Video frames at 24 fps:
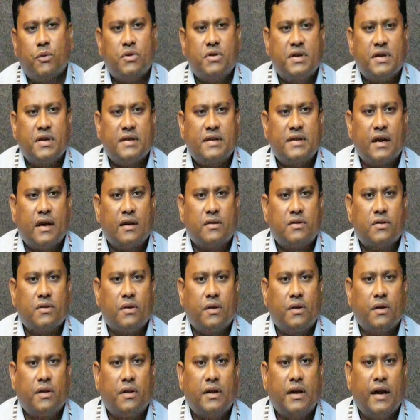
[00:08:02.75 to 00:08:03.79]
questions
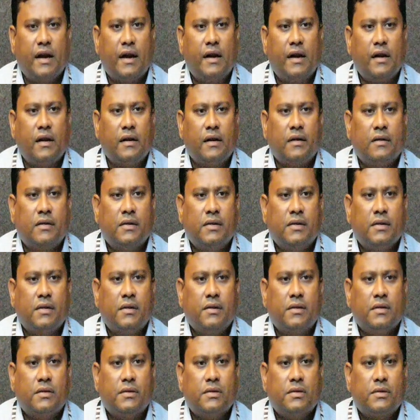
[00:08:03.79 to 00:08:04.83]
also there.
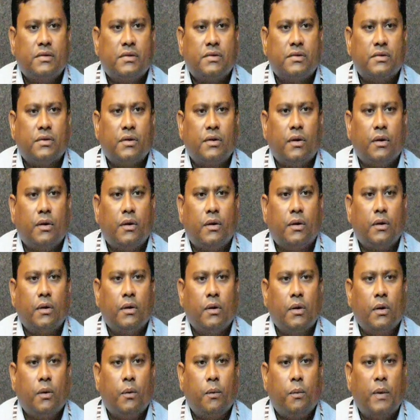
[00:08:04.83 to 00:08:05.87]
So
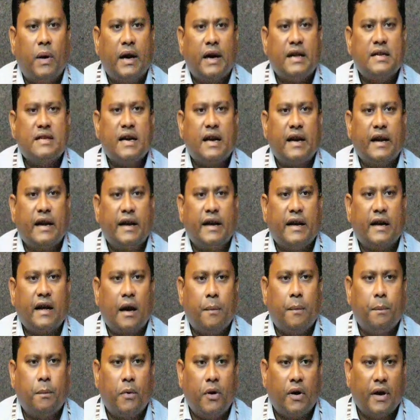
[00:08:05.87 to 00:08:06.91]
what is an
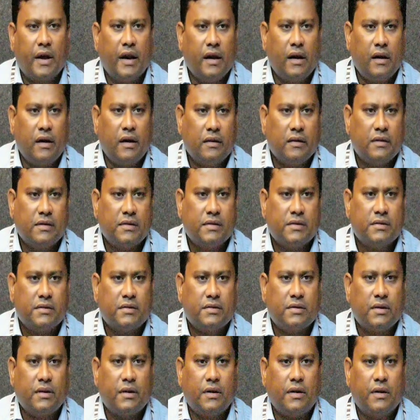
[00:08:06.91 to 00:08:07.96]
n-gram model?
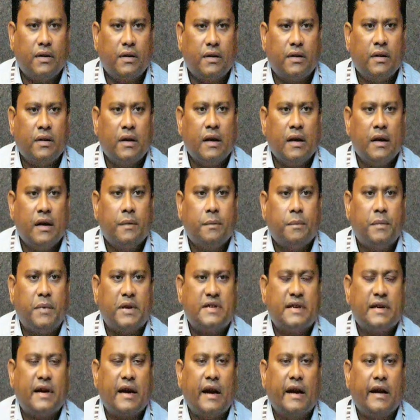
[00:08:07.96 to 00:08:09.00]
So
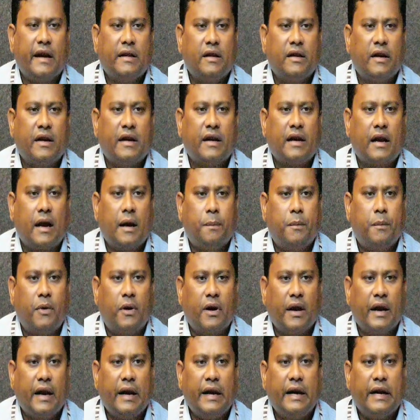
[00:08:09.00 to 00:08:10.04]
basically the n-gram
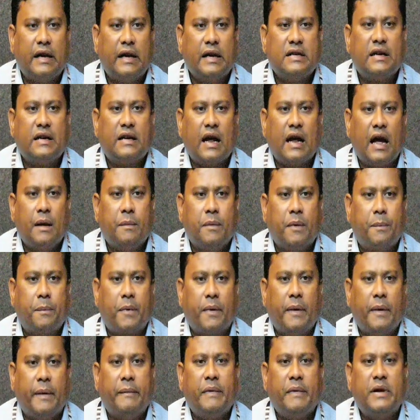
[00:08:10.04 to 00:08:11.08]
model, it is a type of
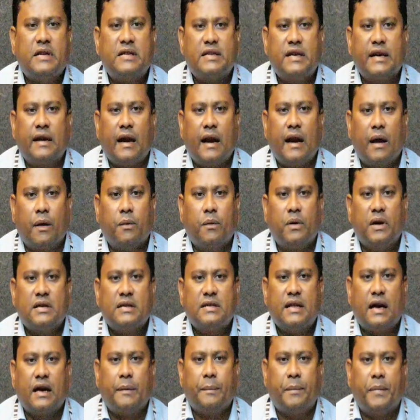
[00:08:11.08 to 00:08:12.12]
probabilistic language
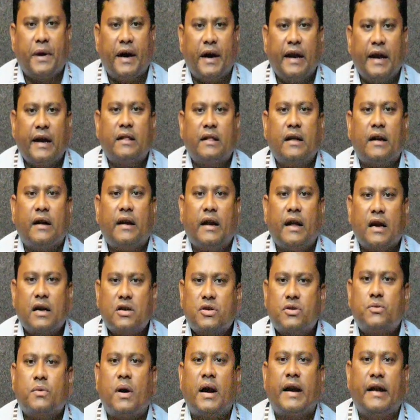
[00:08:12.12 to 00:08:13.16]
that predict the
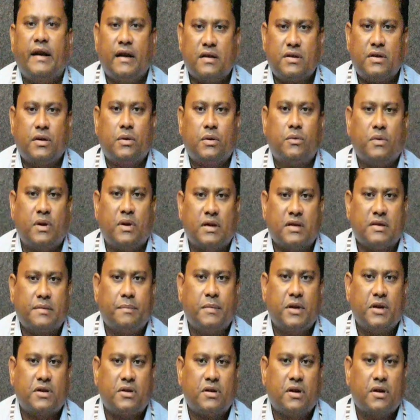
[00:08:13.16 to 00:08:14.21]
next word in a sequence
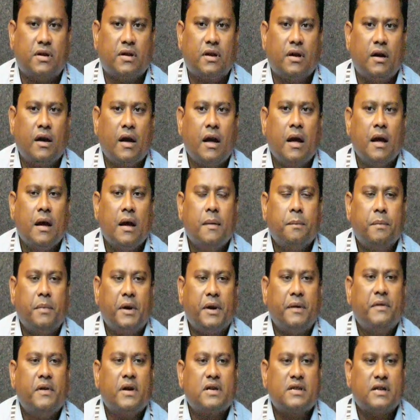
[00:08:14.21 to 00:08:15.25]
based on the
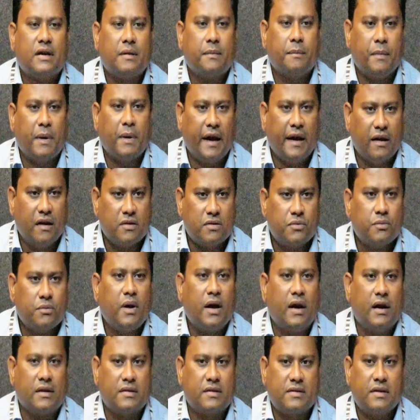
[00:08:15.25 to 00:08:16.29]
previous n minus
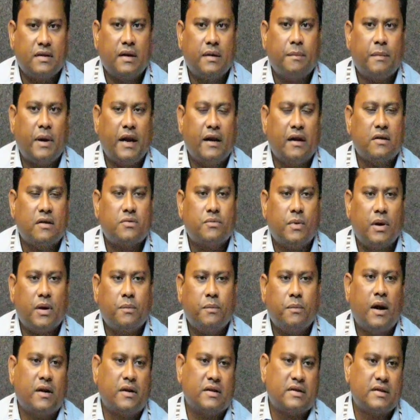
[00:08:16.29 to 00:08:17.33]
words, n minus 1
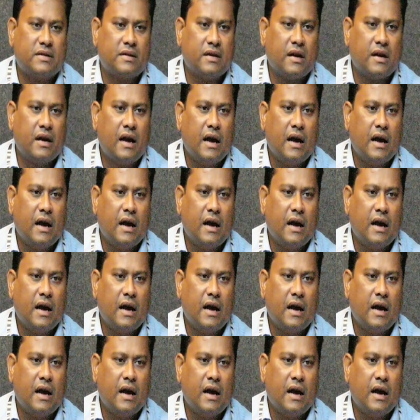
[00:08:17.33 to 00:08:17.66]
words.